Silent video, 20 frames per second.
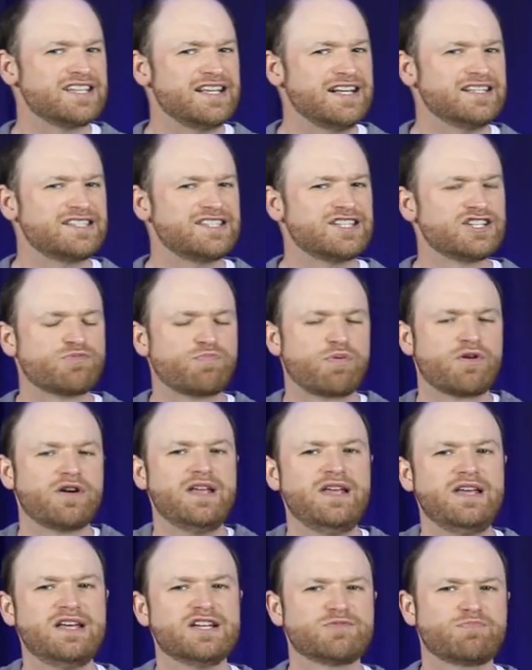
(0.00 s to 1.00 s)
sentence is
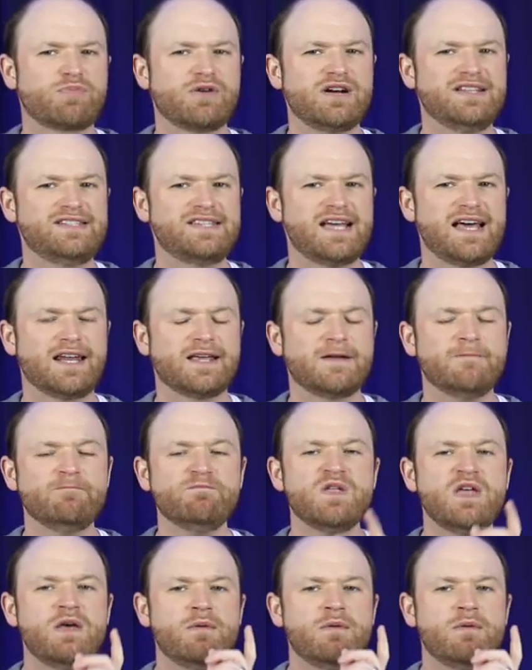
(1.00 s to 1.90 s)
pretty telling,